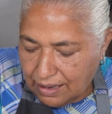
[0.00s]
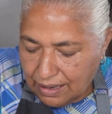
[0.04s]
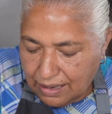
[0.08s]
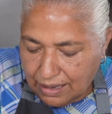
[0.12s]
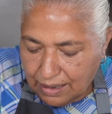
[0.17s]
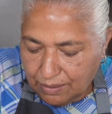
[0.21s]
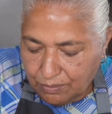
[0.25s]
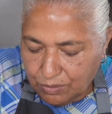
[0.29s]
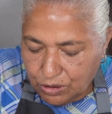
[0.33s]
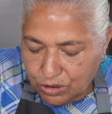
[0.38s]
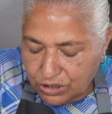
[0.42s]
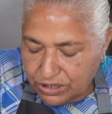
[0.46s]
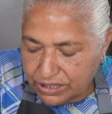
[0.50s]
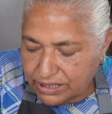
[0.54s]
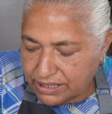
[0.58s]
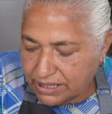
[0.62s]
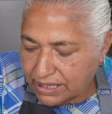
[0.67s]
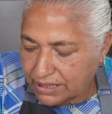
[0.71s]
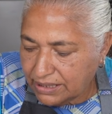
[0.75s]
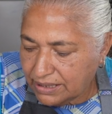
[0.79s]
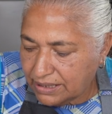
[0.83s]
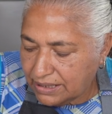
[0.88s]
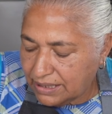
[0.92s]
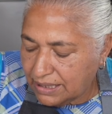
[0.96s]
I'm going to
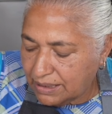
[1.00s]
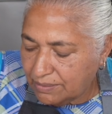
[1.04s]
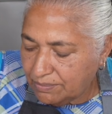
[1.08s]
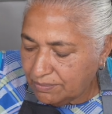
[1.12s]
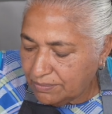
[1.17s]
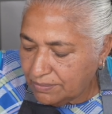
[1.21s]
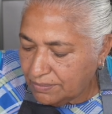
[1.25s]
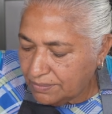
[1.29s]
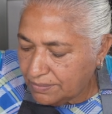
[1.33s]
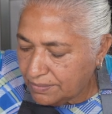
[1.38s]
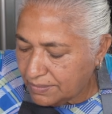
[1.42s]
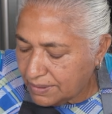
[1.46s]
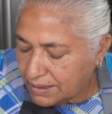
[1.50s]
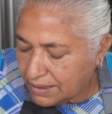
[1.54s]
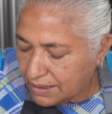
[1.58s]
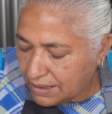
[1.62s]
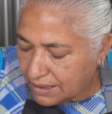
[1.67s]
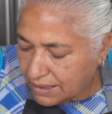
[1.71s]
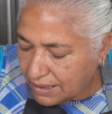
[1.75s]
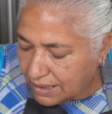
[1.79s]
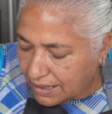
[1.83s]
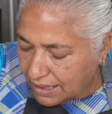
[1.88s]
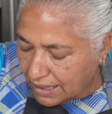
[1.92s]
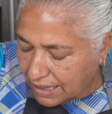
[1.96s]
set them
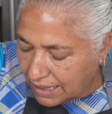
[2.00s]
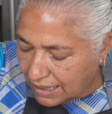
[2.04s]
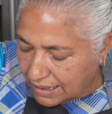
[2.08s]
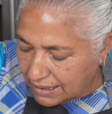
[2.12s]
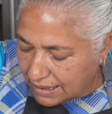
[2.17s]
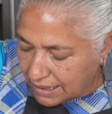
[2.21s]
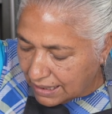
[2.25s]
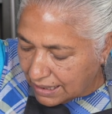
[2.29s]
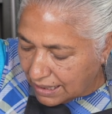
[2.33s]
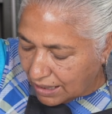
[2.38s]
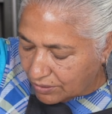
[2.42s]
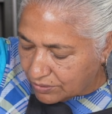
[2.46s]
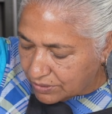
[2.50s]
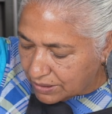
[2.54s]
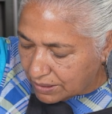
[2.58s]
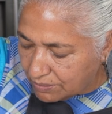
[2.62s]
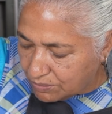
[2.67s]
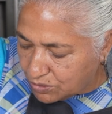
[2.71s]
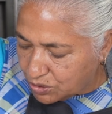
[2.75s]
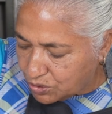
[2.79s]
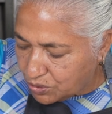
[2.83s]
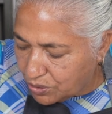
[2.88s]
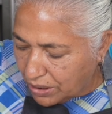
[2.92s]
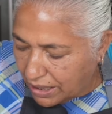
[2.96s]
and allow them
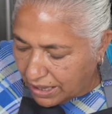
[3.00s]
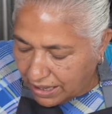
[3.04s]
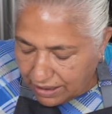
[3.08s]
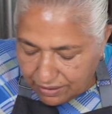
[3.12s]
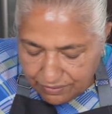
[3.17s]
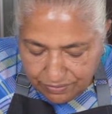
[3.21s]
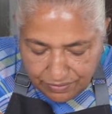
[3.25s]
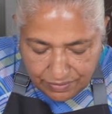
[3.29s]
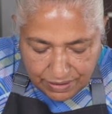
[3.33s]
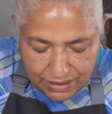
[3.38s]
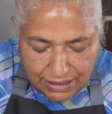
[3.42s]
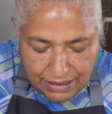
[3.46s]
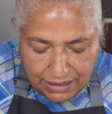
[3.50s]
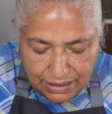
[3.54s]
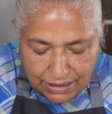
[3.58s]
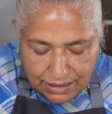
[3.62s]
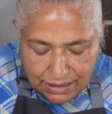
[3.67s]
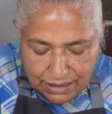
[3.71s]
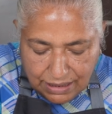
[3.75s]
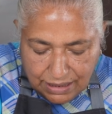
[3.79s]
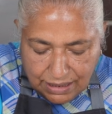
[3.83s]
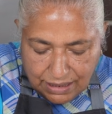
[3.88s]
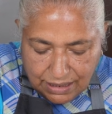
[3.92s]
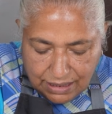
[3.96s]
to have
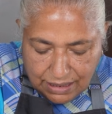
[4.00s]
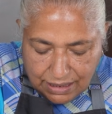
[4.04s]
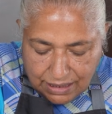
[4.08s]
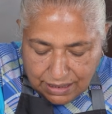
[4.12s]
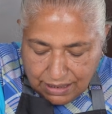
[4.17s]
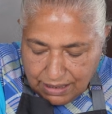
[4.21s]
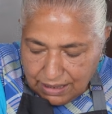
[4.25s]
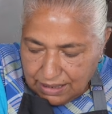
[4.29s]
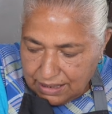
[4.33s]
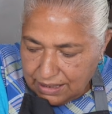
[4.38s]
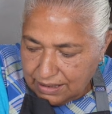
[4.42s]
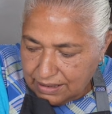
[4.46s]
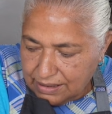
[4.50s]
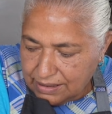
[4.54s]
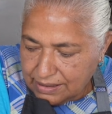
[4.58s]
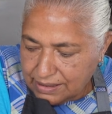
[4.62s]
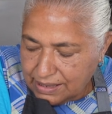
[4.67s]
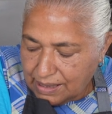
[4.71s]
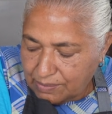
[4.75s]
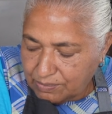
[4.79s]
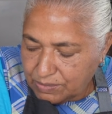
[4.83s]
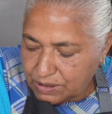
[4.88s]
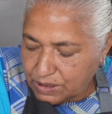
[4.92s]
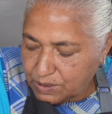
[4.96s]

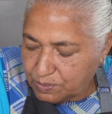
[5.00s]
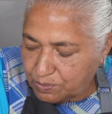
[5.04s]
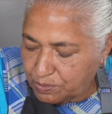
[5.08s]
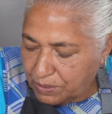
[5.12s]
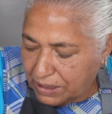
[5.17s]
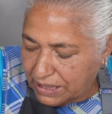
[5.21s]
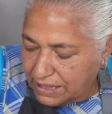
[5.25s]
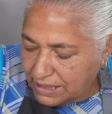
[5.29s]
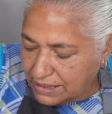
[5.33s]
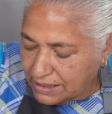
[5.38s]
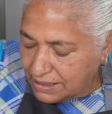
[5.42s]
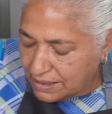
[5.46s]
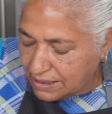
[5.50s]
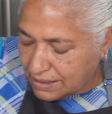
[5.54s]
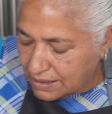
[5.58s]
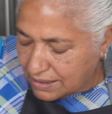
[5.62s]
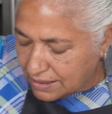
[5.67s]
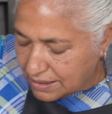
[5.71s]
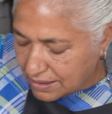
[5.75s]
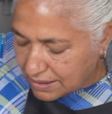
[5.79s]
some space.